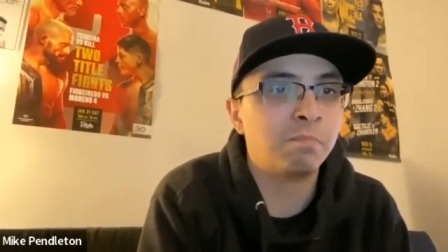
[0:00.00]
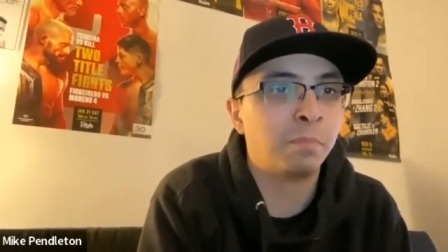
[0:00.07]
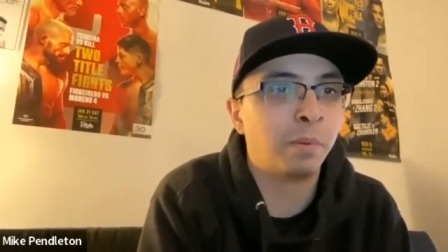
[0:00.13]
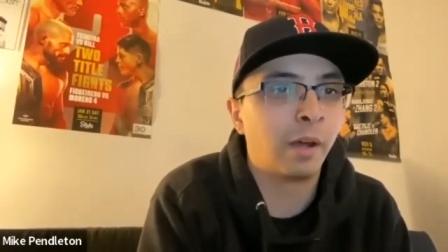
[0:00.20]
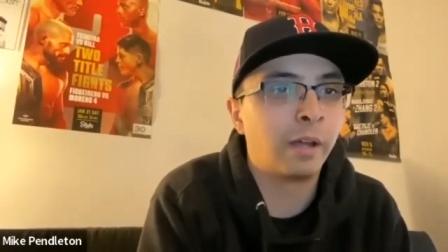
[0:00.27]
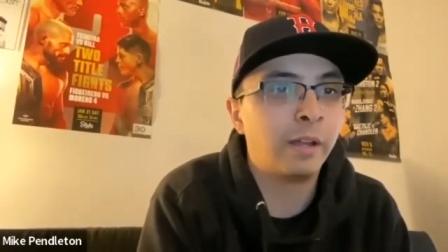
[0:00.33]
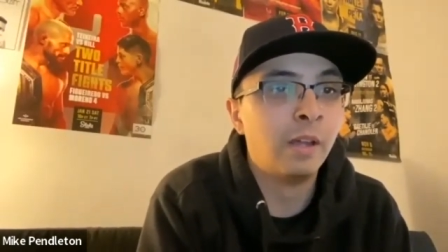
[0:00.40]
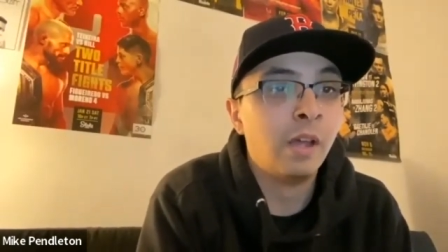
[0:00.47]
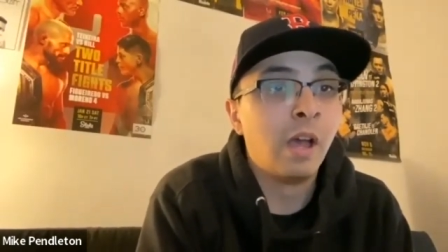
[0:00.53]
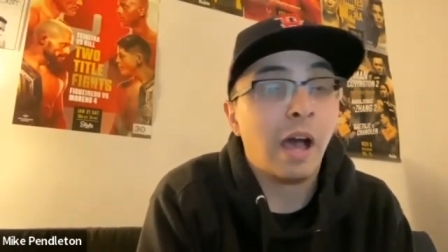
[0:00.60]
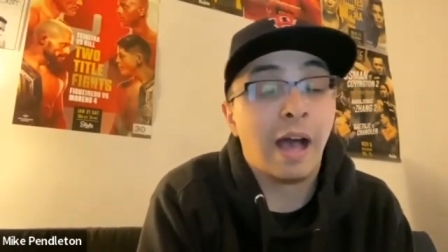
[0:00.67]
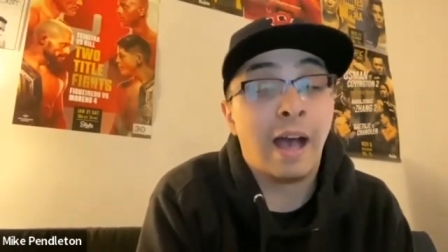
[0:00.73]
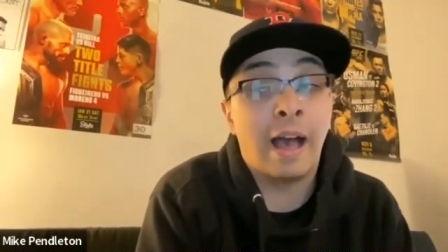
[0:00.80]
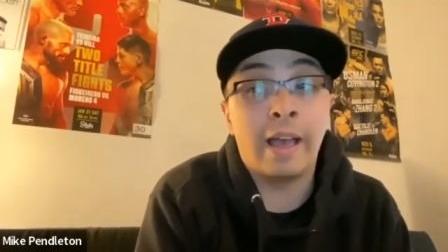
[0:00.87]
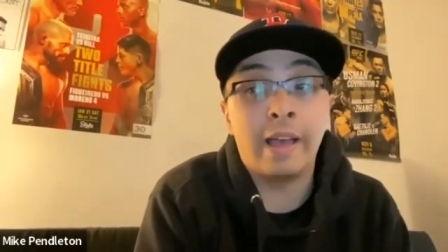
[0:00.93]
but
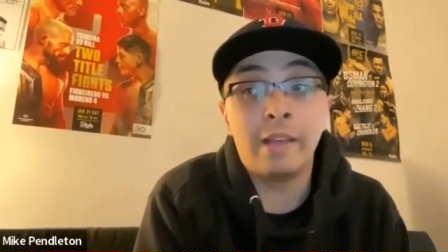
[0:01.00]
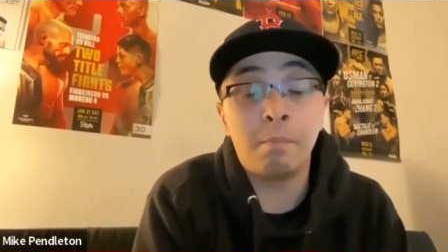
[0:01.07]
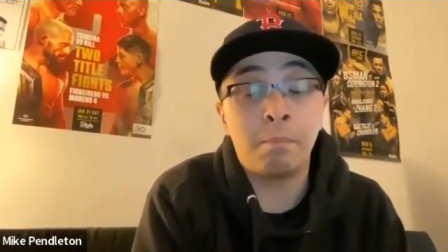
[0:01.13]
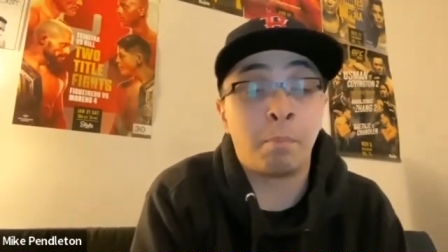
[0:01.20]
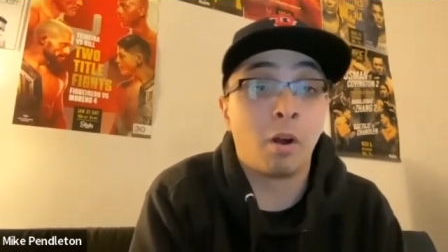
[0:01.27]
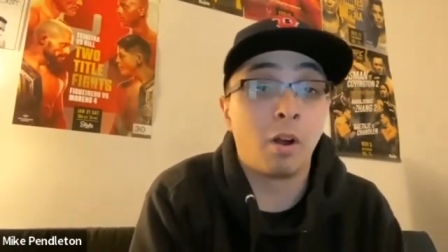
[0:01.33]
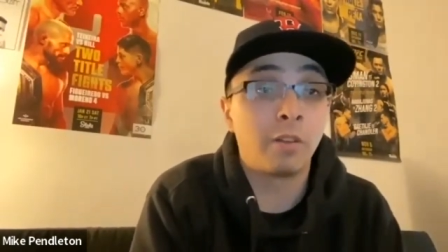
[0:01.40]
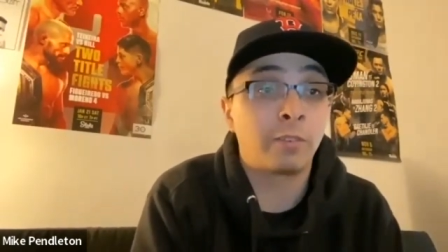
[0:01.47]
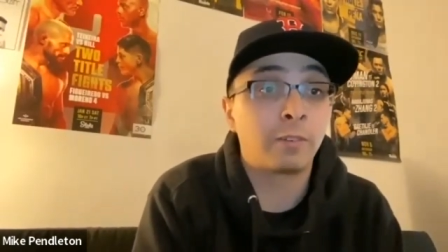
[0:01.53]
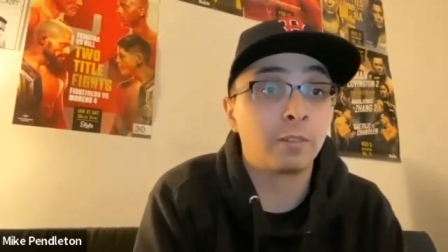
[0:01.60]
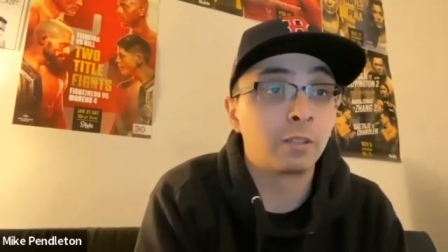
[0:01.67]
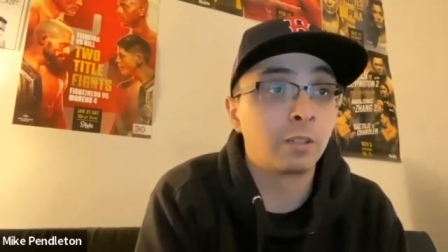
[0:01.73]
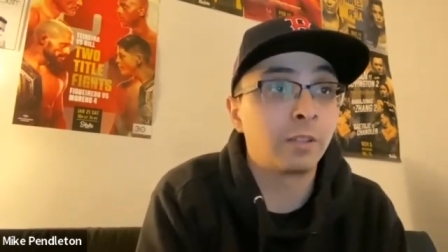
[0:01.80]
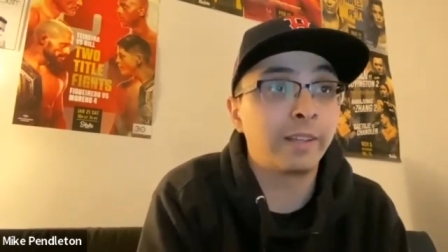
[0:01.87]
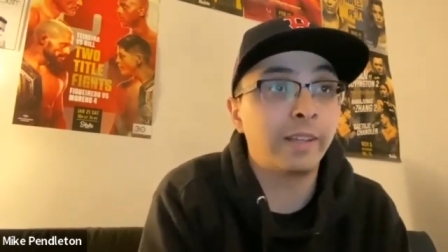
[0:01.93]
I
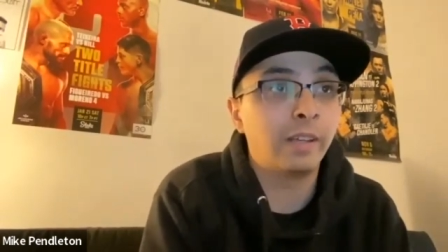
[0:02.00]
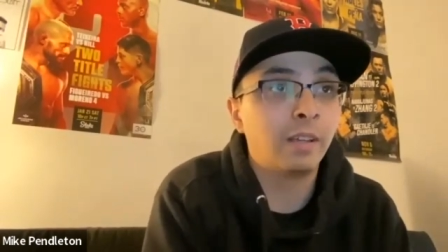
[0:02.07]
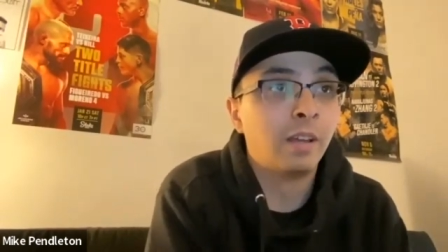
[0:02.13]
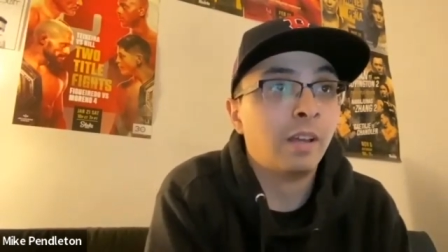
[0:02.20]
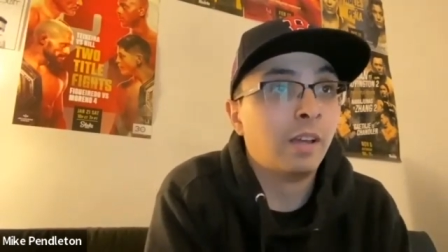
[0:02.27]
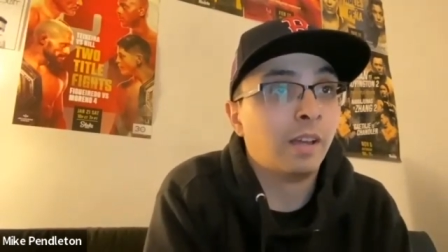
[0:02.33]
personally,